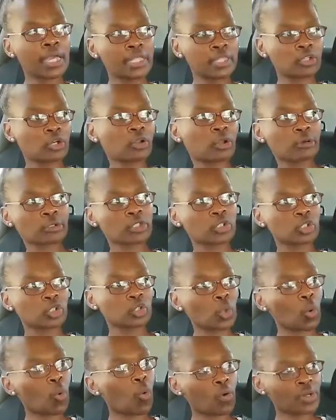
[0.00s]
and close the
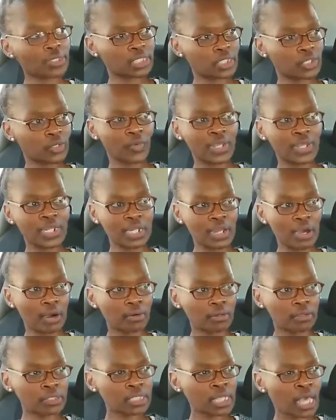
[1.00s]
doors and
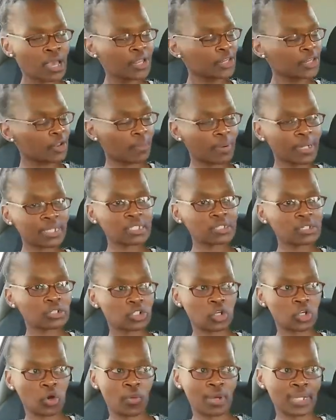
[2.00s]
windows. Nobody's going
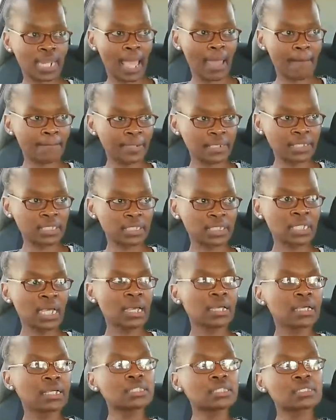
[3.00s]
to know what happened.
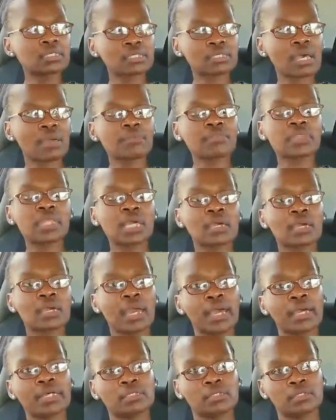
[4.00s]
It's the same
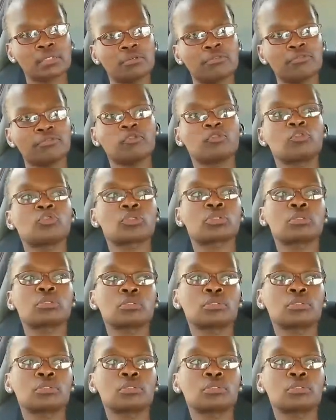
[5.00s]
thing as if